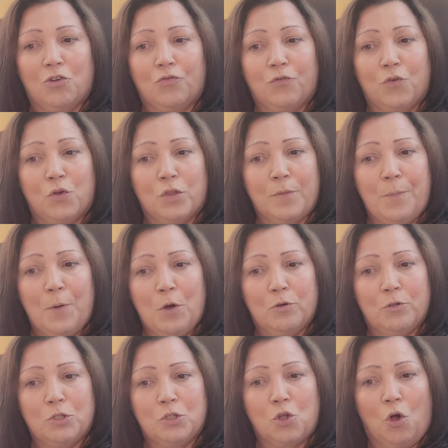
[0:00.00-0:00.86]
for the
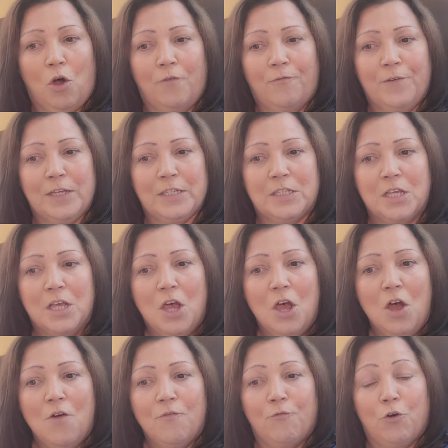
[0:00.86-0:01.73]
post office
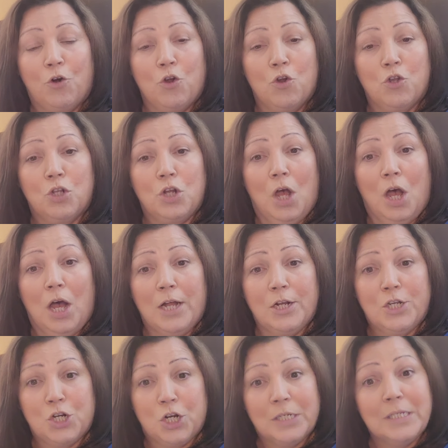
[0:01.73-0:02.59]
for
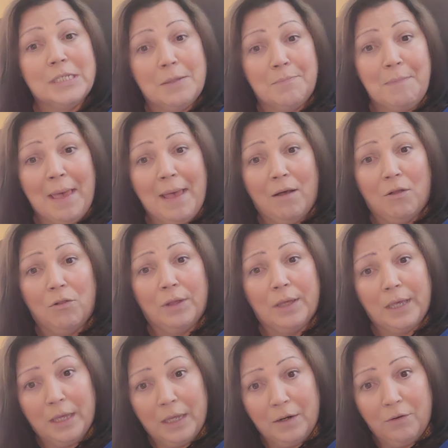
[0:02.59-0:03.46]
just the mail
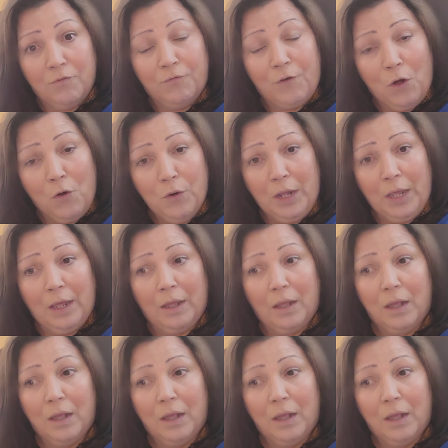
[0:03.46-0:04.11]
in voting.